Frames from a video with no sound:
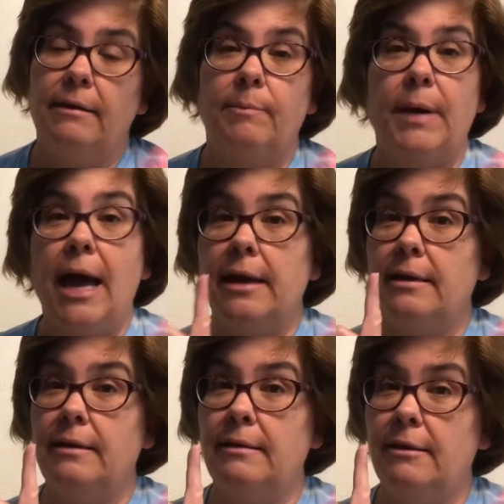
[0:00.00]

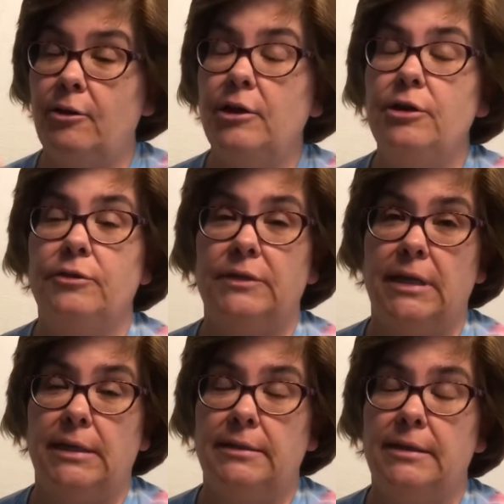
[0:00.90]
But the good news
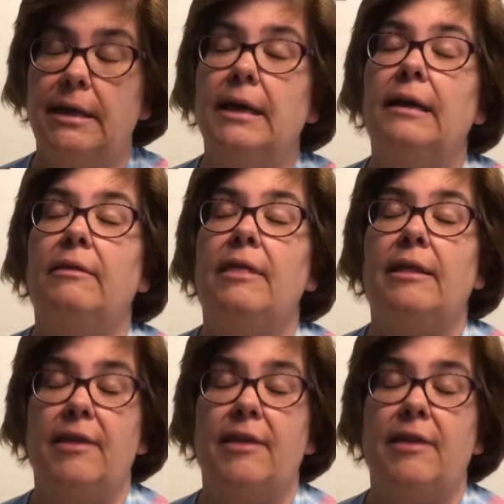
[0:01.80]
is that